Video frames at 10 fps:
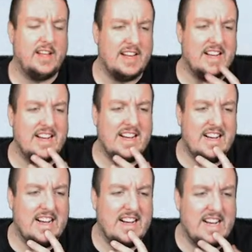
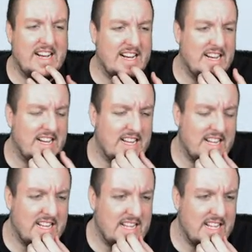Ah. Uh.
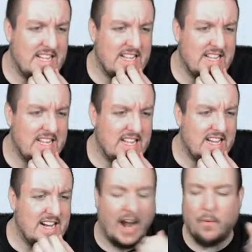
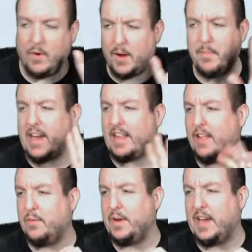All right, we'll come back to
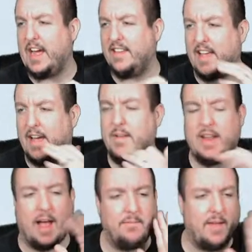this one, guys. i am
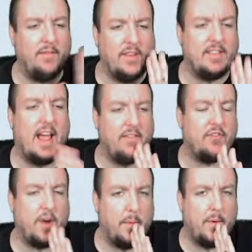I'm, I'm just having
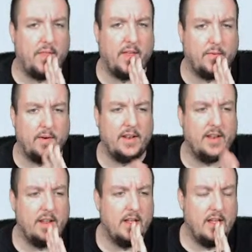trouble with this one.
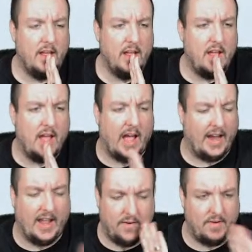I
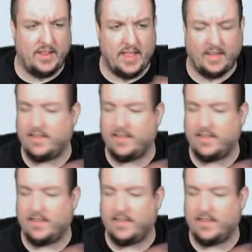got to rethink.